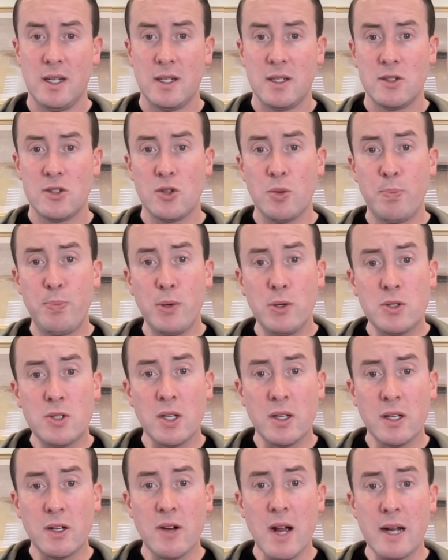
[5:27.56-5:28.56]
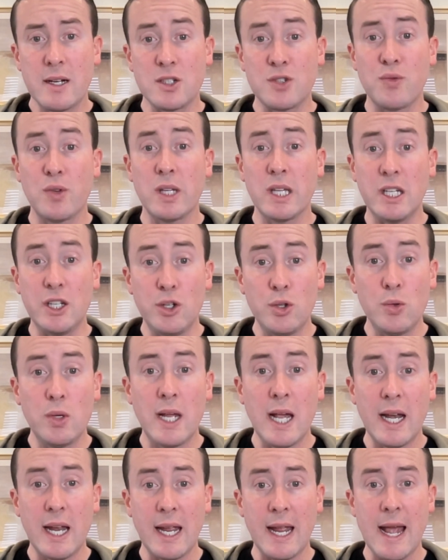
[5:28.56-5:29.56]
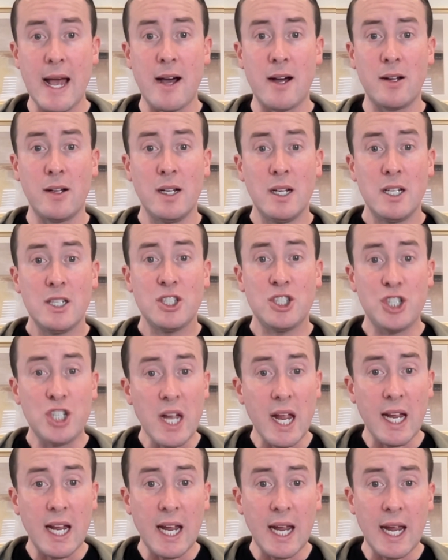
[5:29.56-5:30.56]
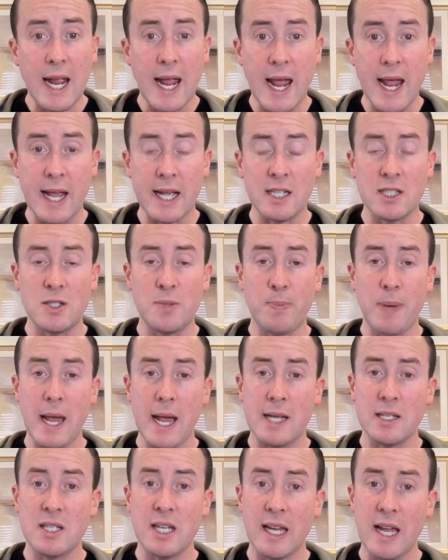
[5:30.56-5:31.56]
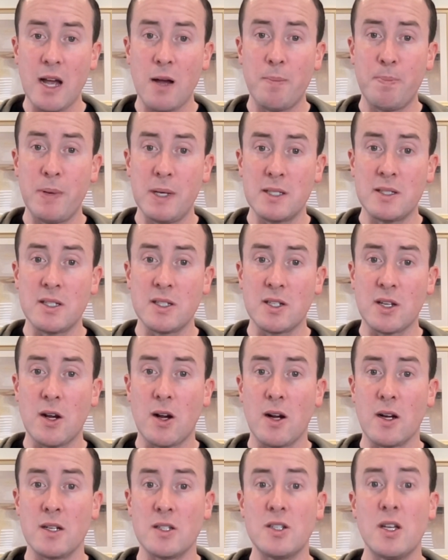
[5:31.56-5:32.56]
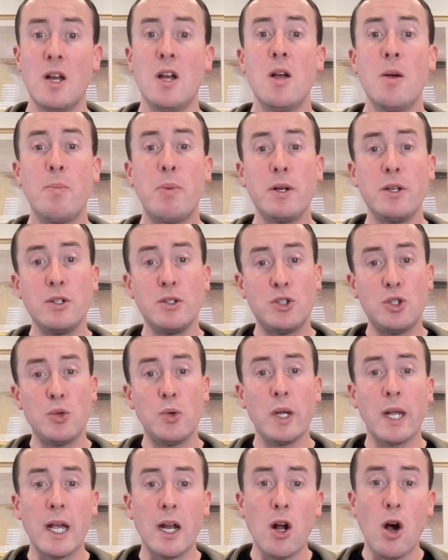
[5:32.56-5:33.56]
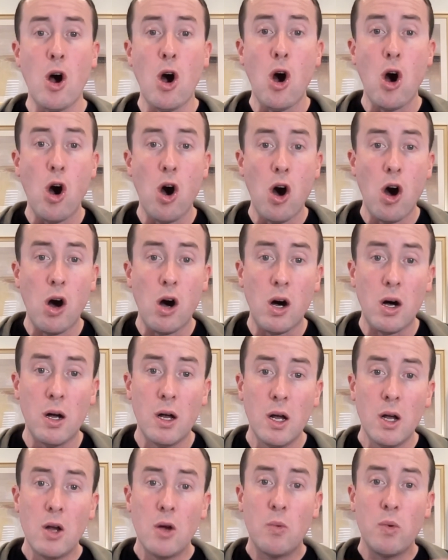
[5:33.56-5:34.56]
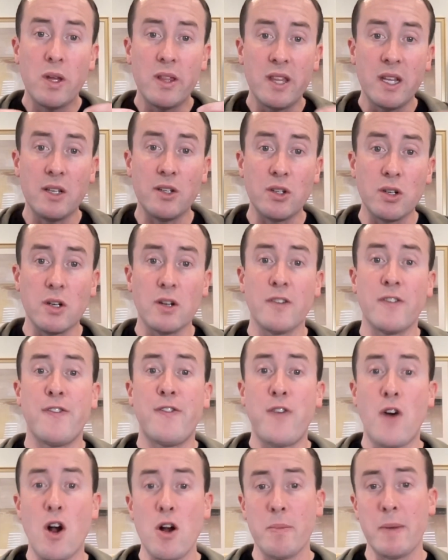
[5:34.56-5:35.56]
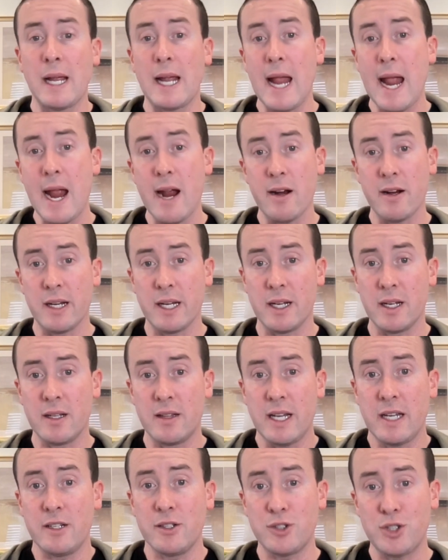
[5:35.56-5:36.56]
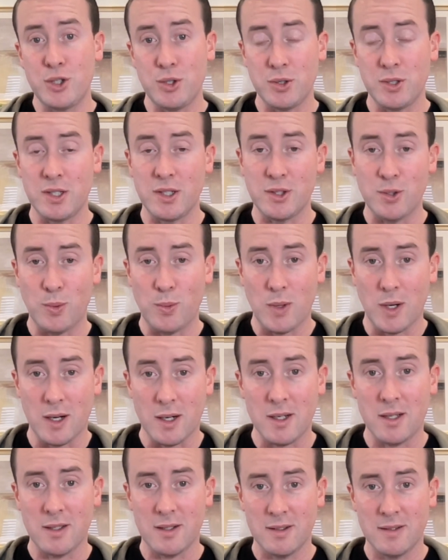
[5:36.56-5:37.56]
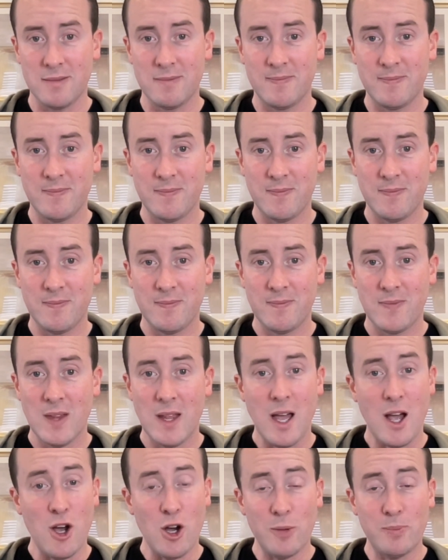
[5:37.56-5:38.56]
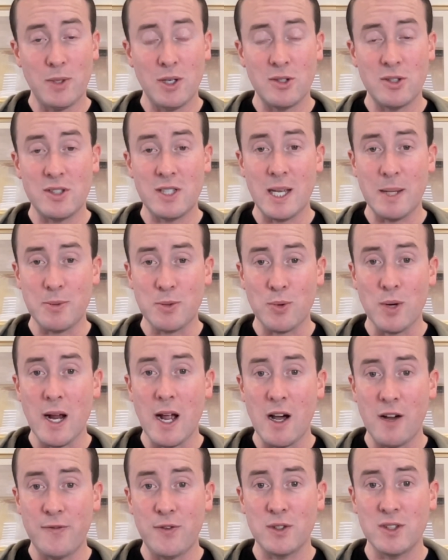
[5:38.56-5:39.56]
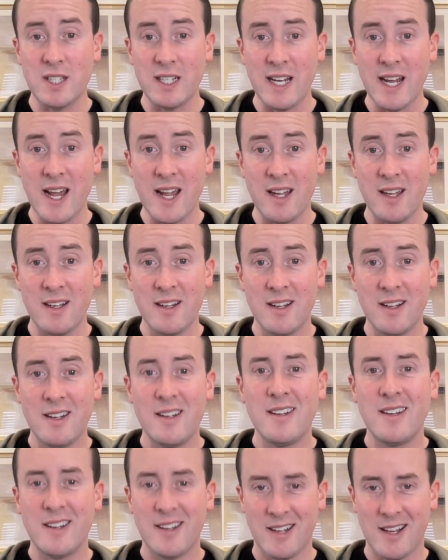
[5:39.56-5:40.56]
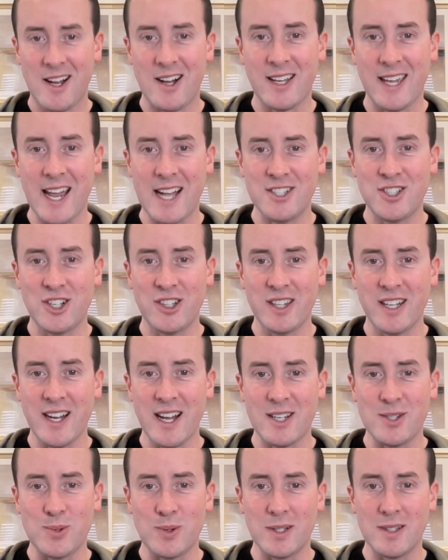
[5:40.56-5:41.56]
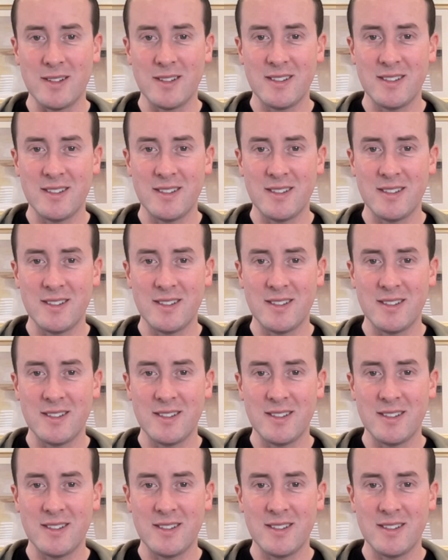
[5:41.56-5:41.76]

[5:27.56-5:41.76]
So boots on the ground is really you getting out, shaking hands, passing out business cards, but you're doing it all within your farming area that you're choosing to work. I hope those tips were helpful today. I'll catch you on the next one.